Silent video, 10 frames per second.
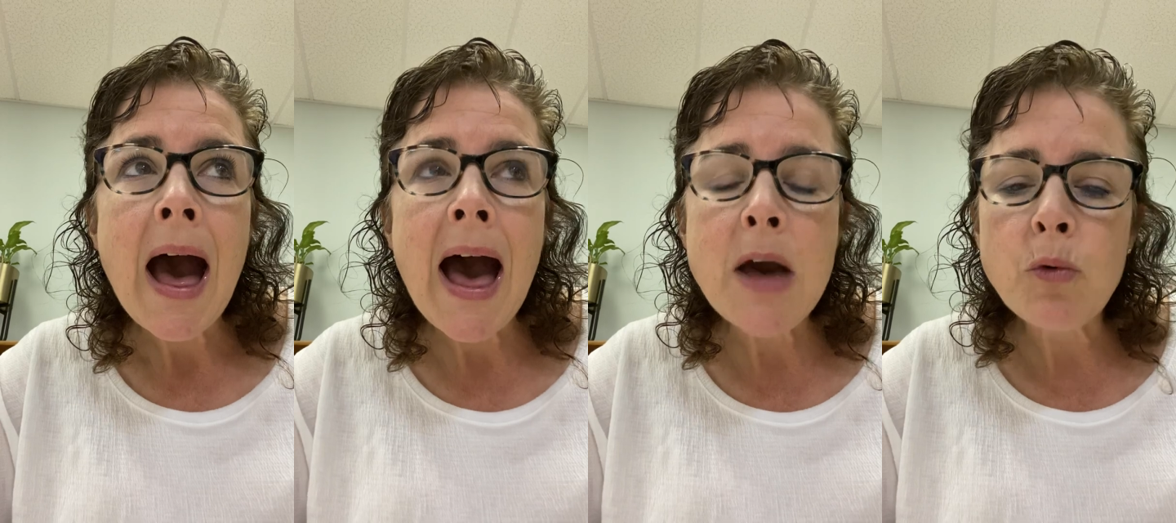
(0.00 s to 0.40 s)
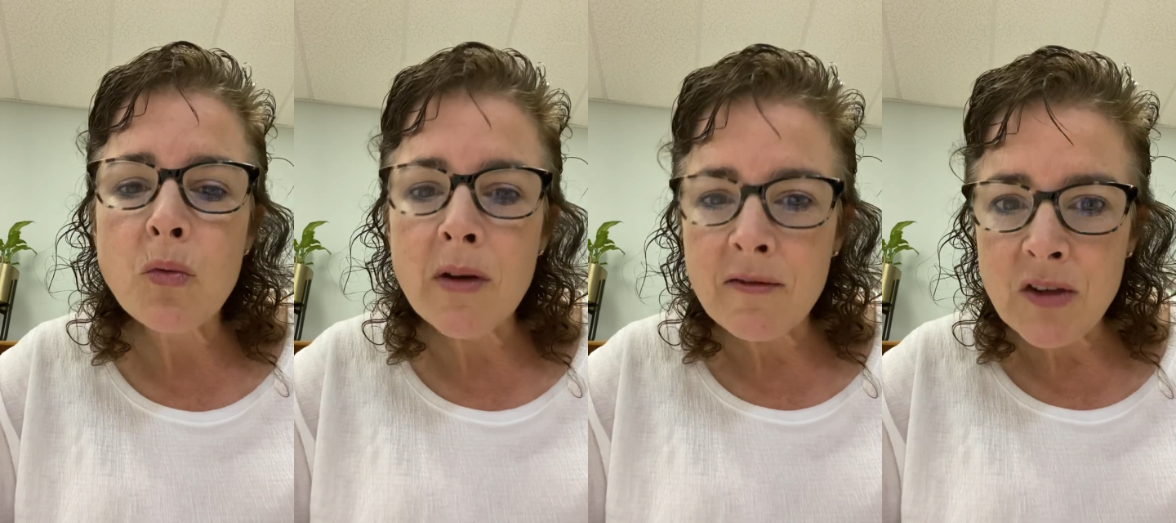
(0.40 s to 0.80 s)
I will
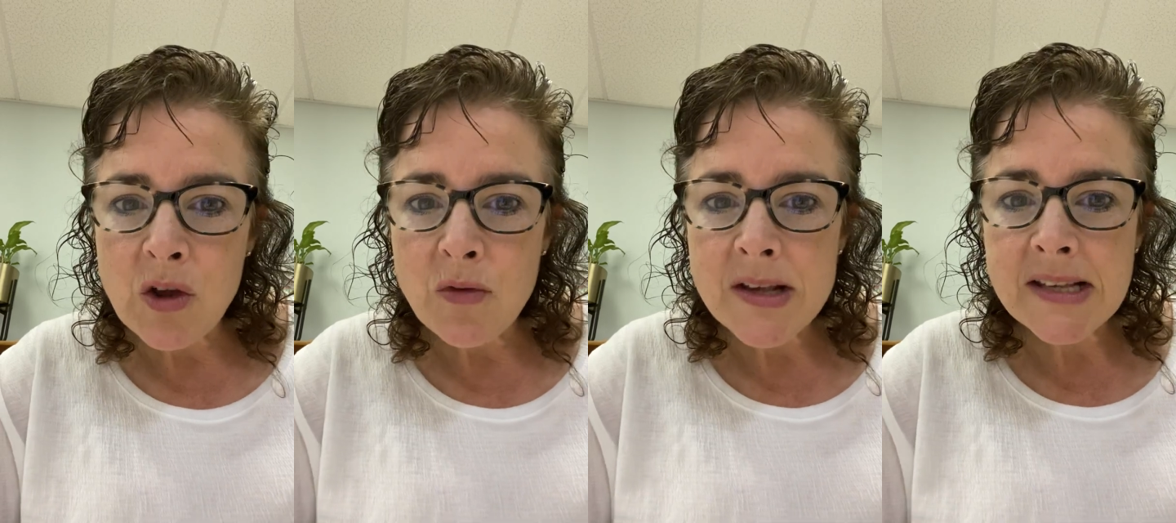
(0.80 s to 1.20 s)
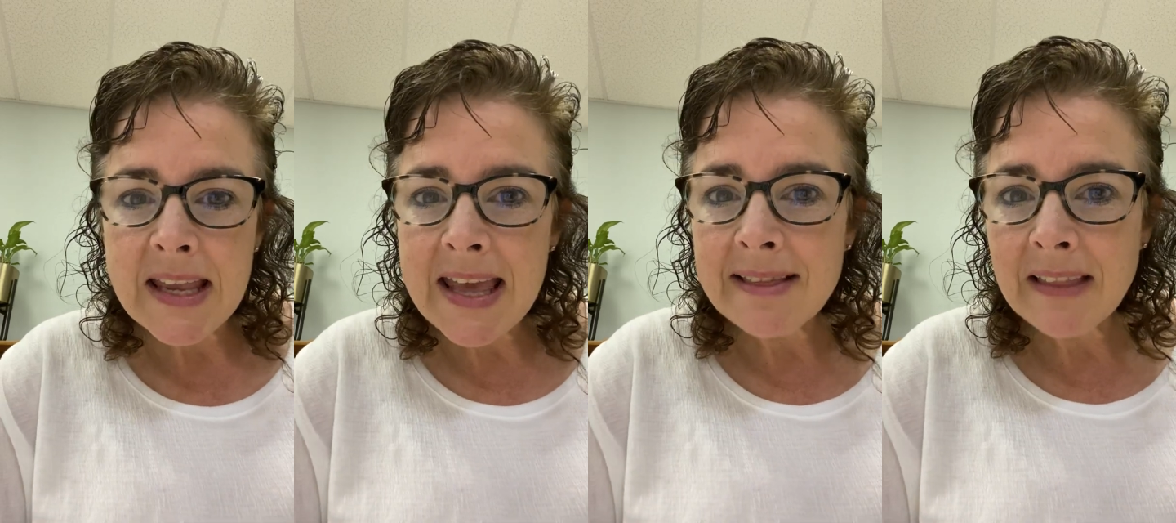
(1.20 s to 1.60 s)
review this
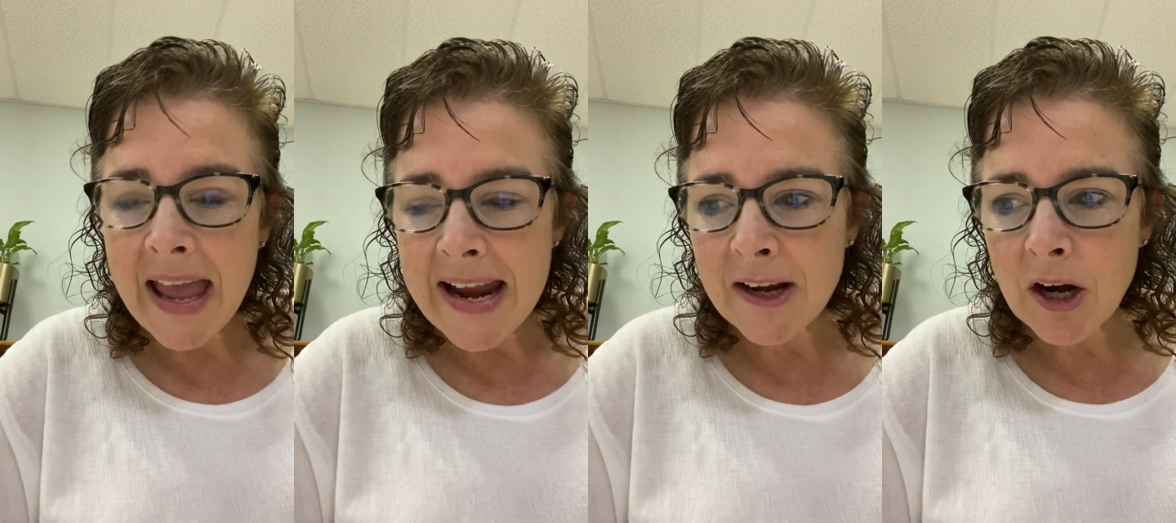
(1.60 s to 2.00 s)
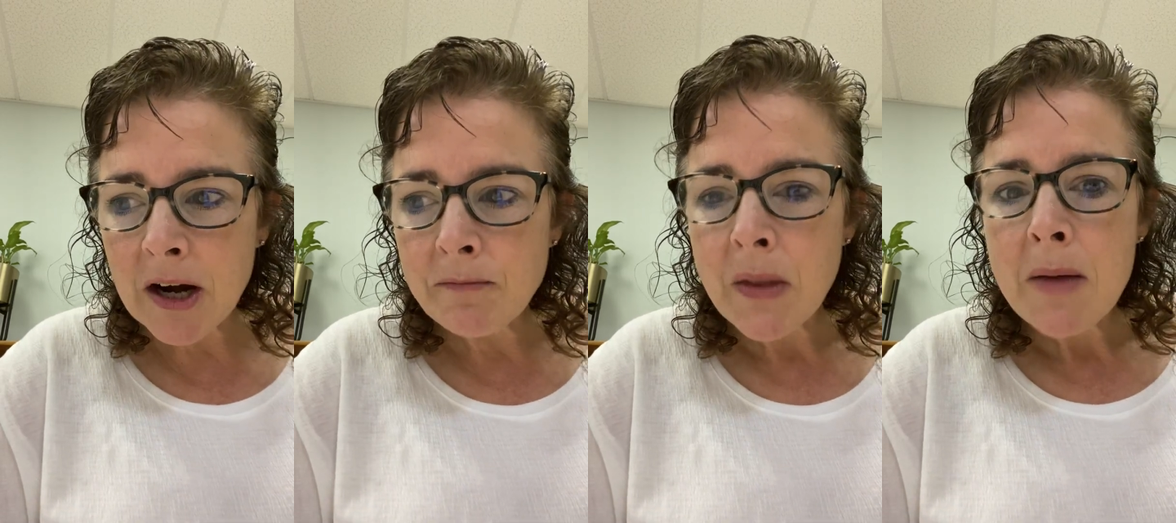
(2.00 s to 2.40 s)
again
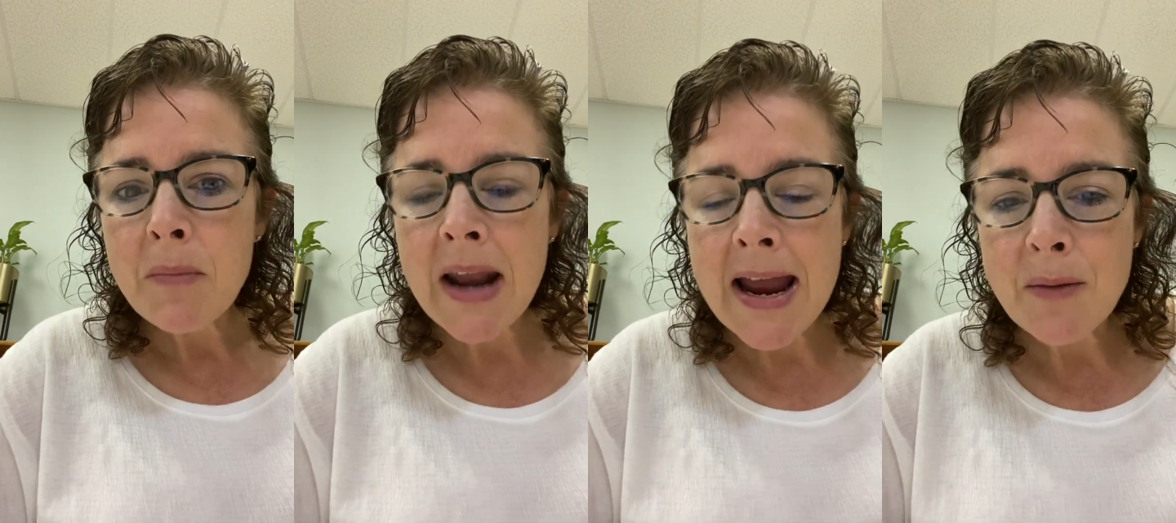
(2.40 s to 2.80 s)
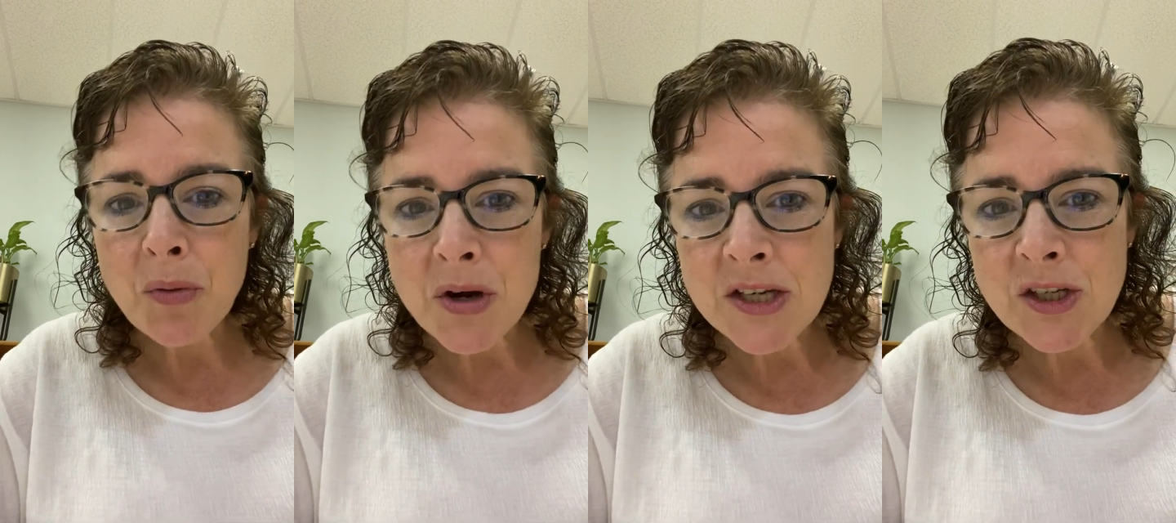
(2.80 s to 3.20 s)
later, but I
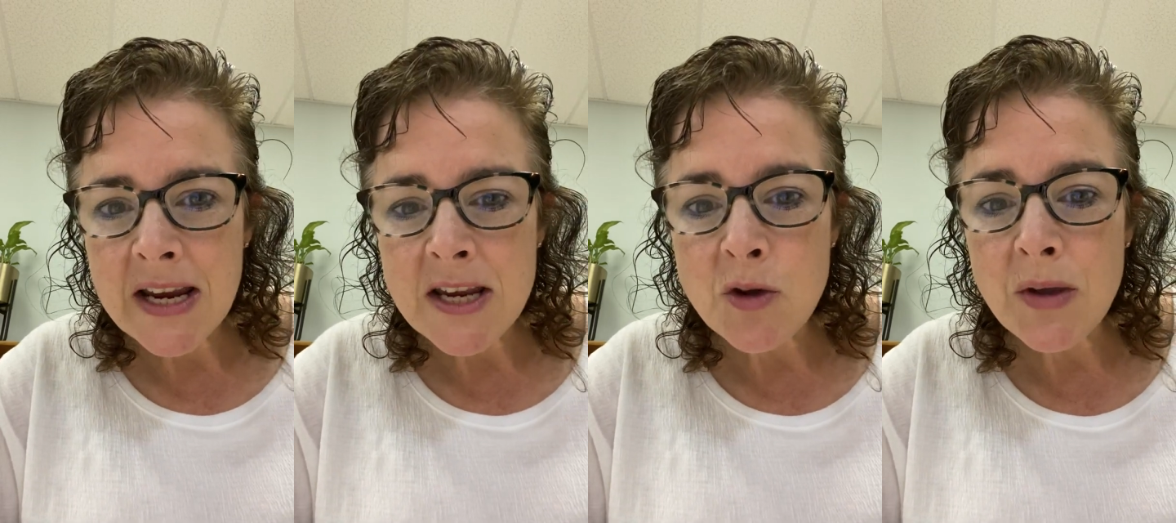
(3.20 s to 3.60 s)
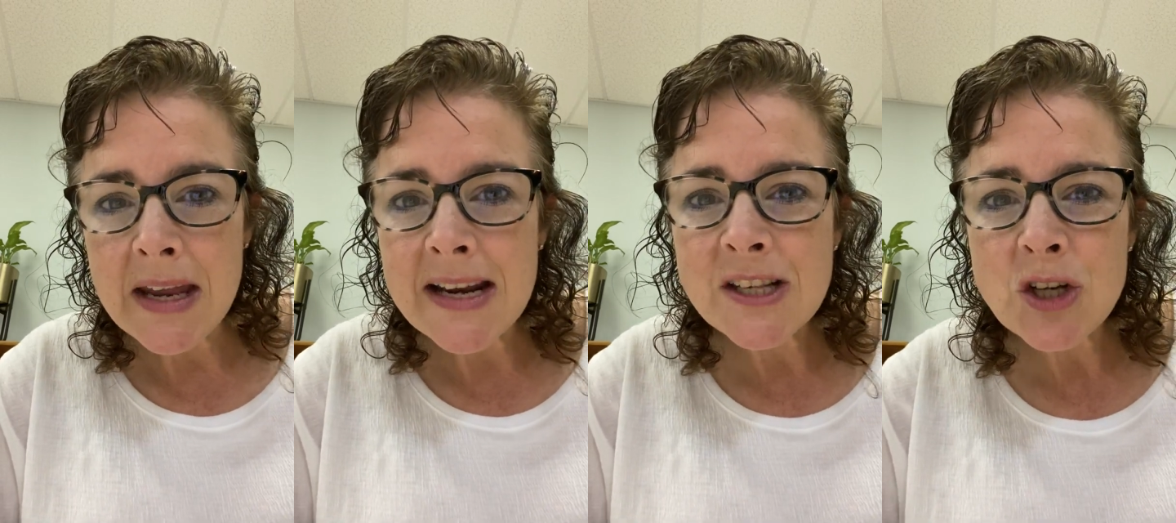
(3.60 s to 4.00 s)
appreciate you
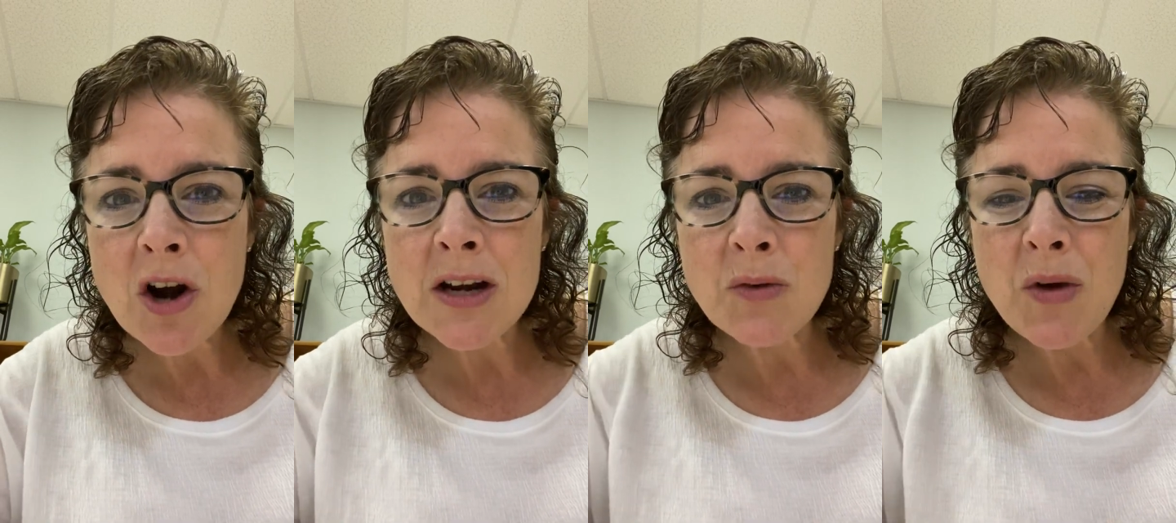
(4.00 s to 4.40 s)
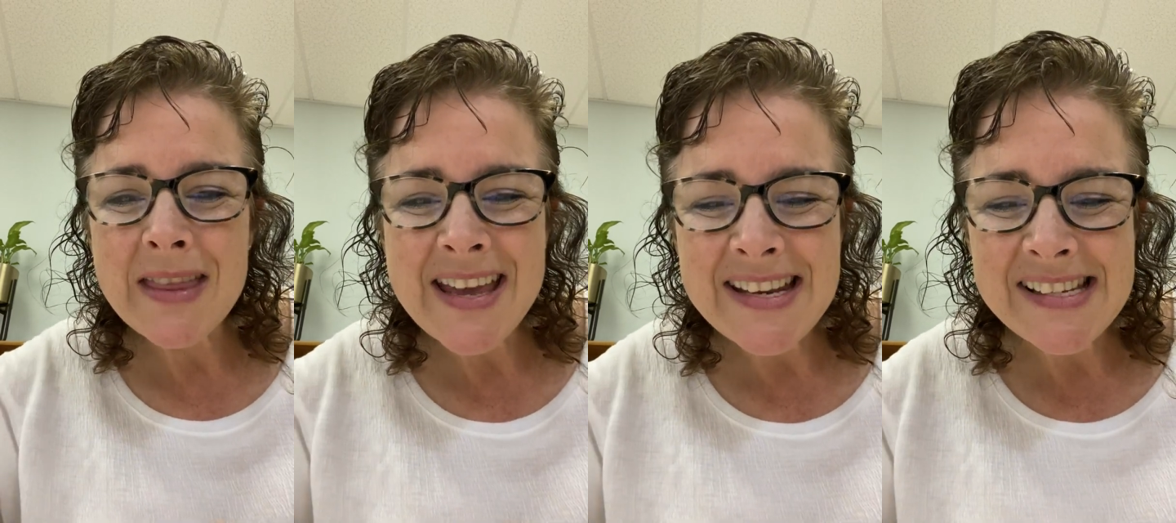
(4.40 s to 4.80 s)
getting started
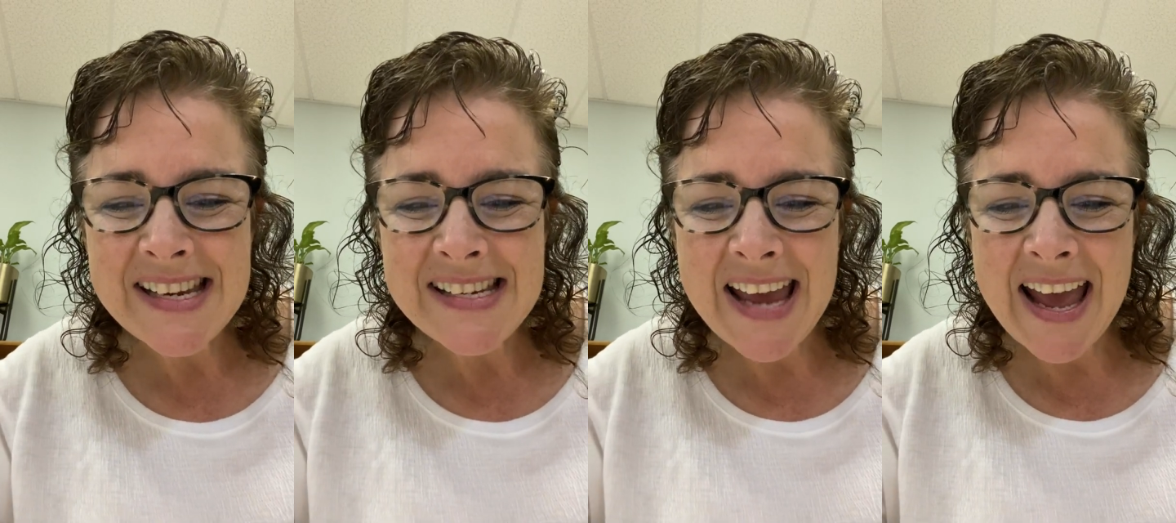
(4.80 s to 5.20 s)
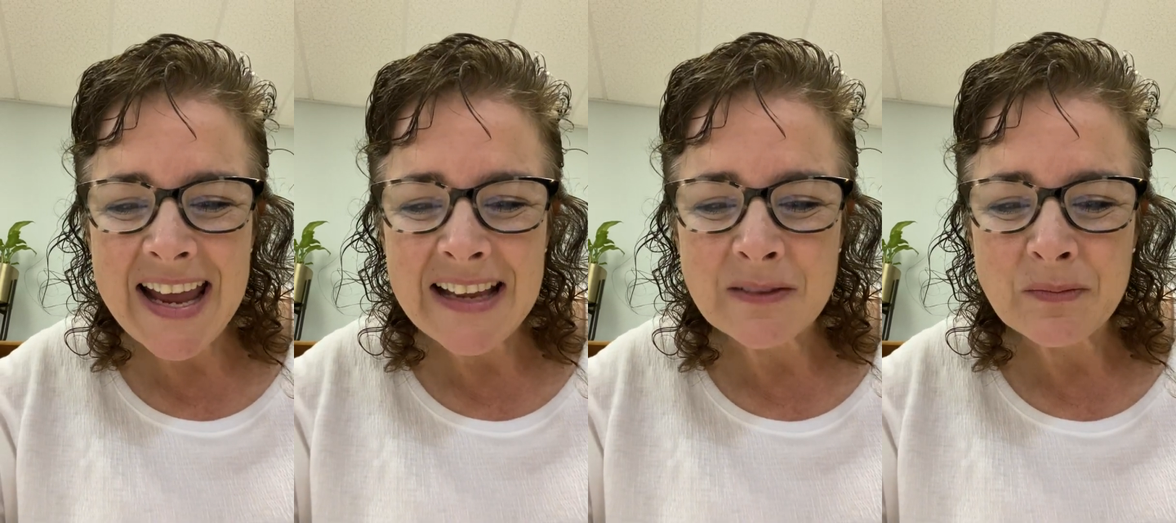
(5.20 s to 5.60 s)
with it today.